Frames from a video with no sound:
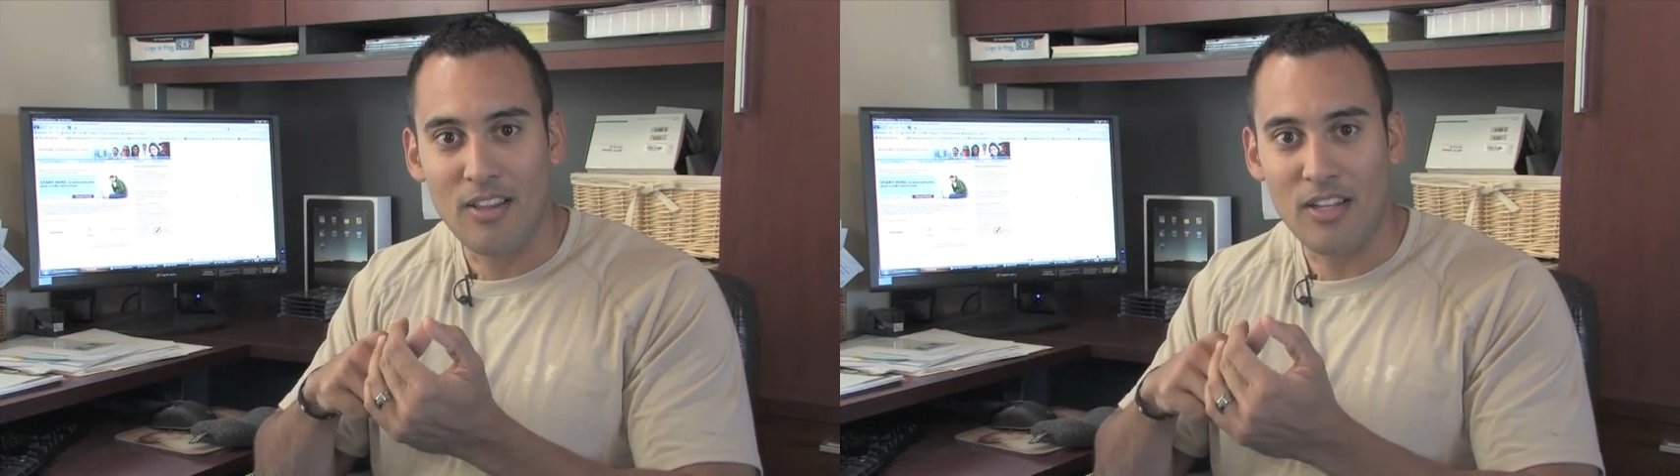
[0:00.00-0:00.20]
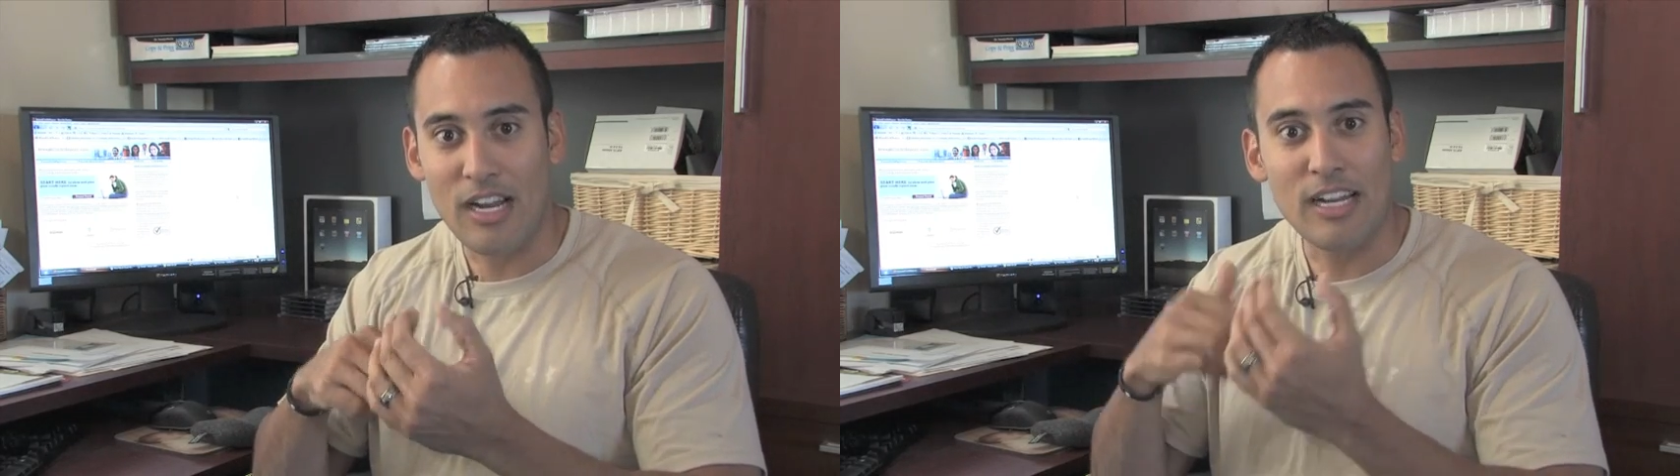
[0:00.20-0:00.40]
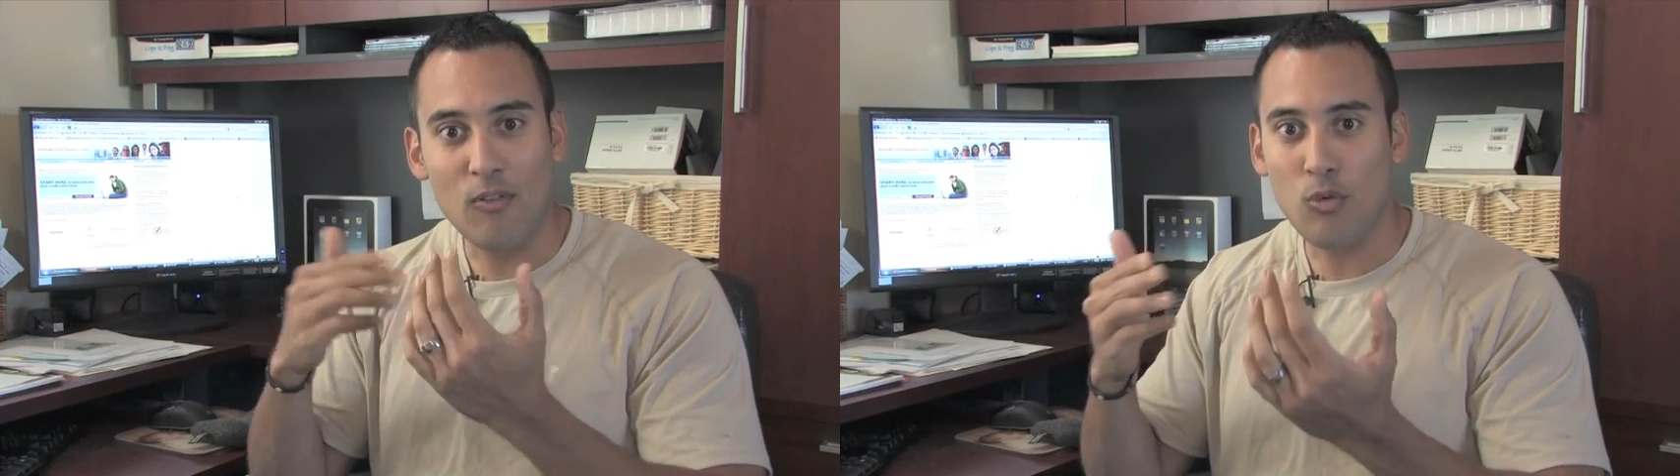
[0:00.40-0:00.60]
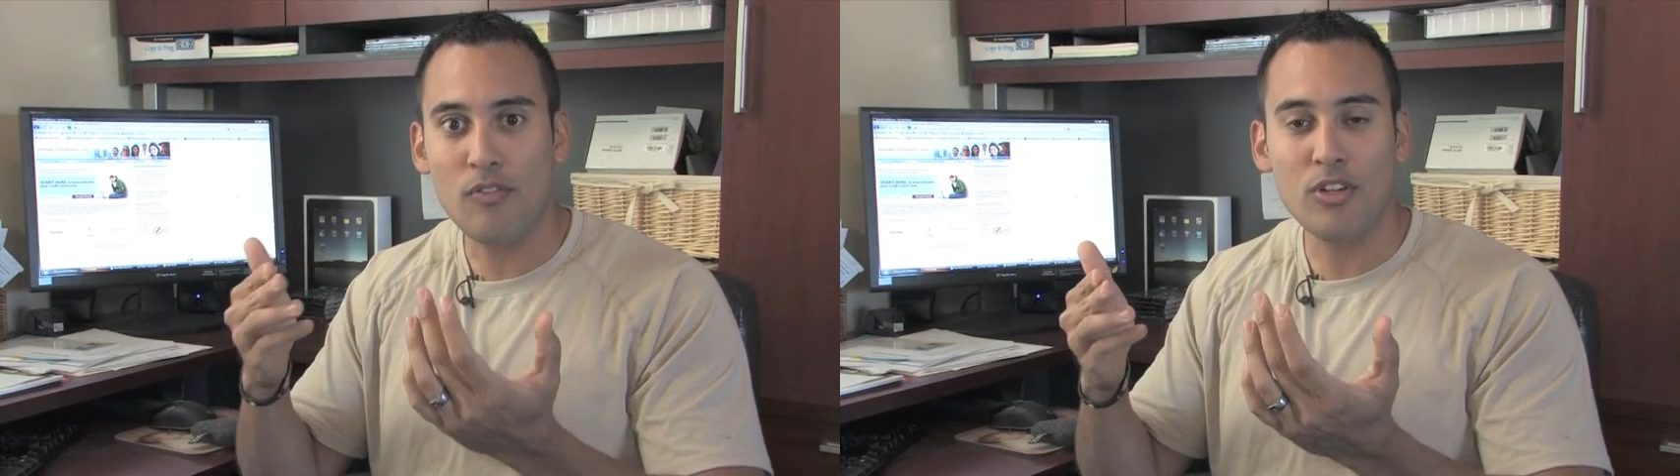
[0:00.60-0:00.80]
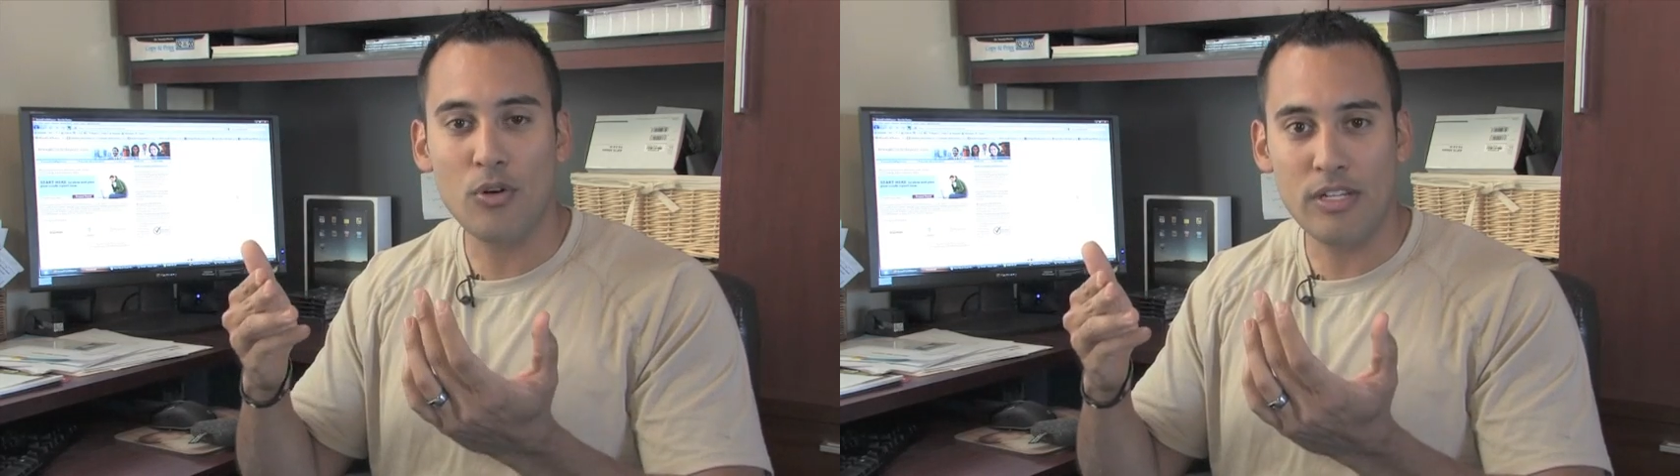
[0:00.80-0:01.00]
then I never would
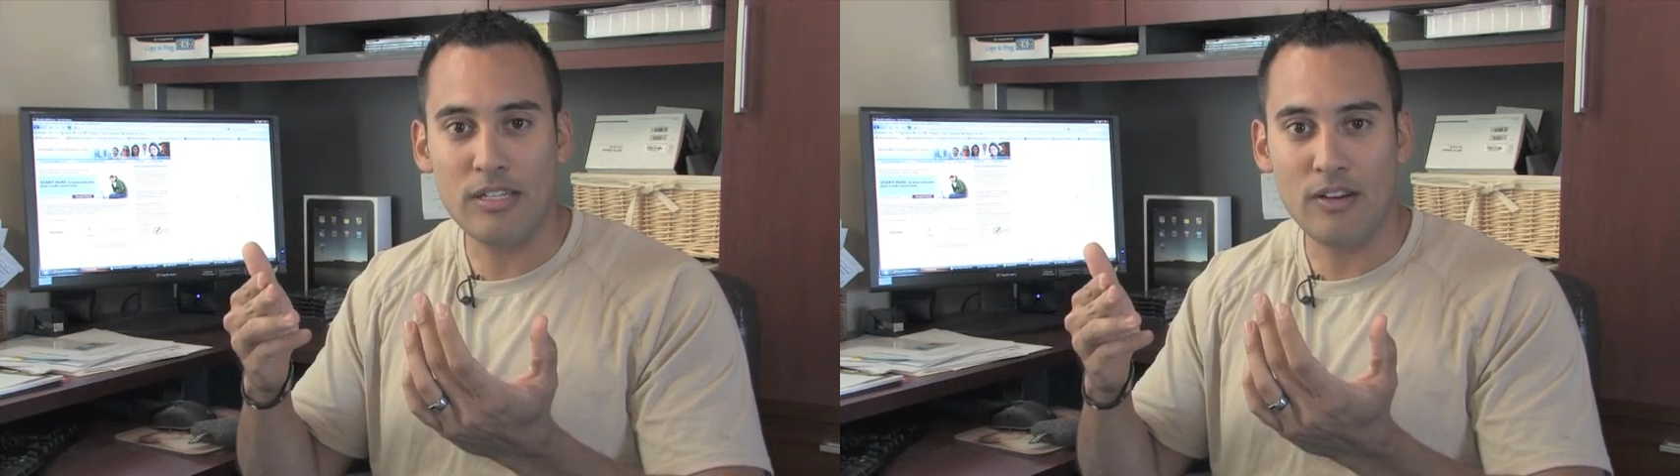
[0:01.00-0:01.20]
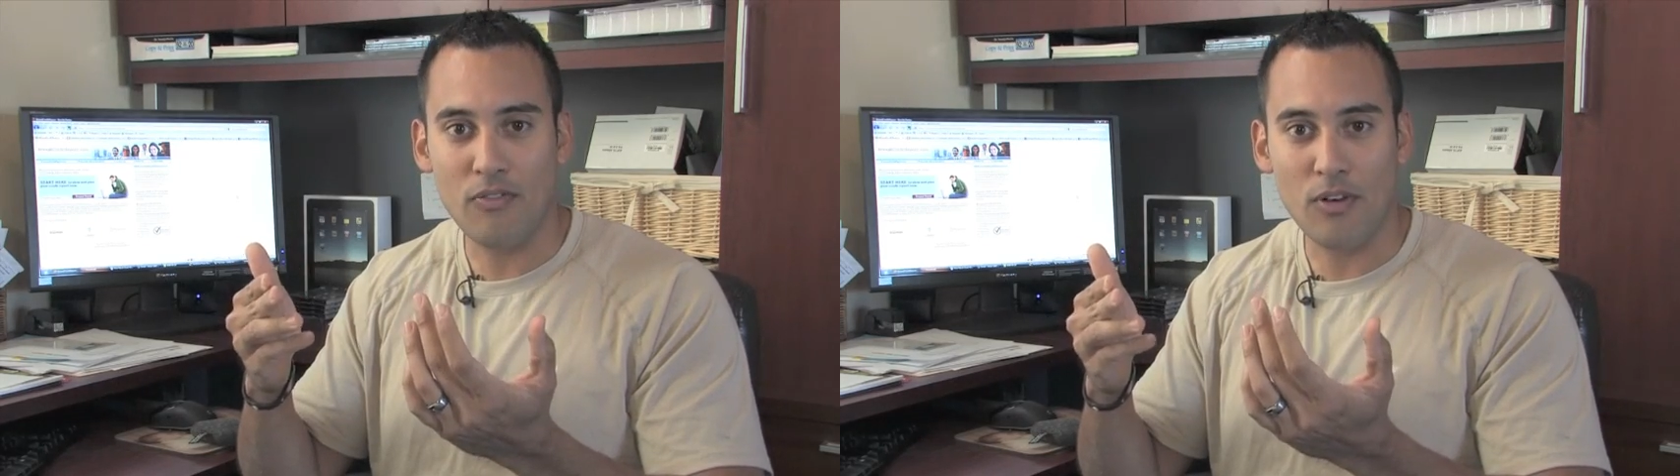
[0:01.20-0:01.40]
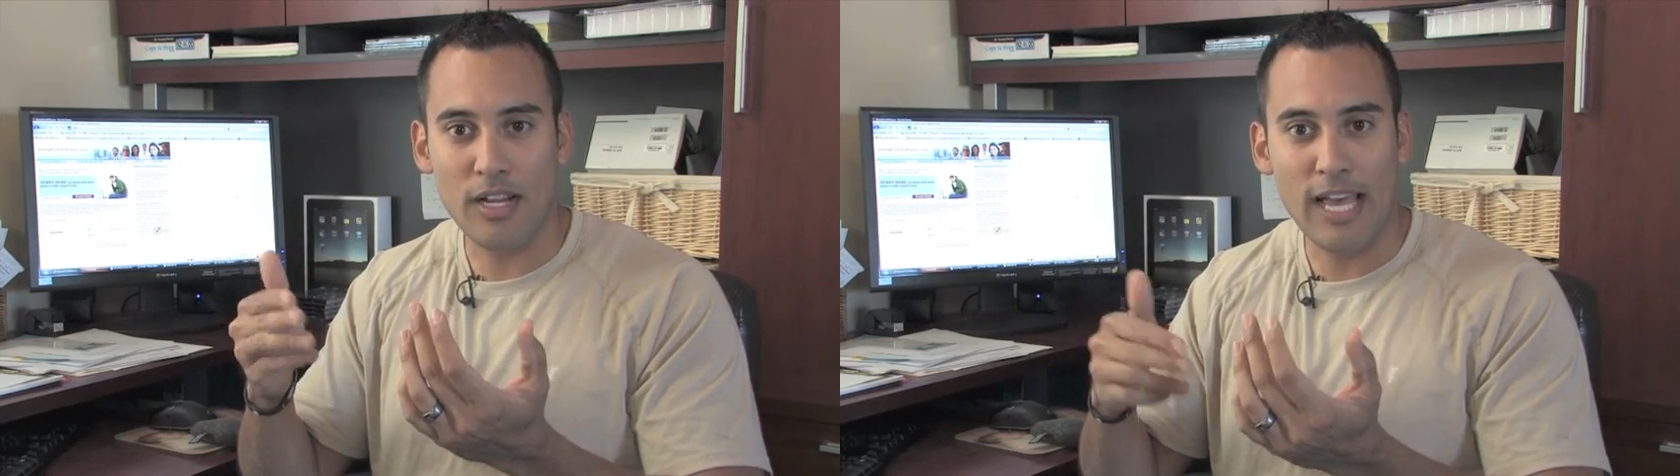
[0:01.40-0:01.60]
have known any different,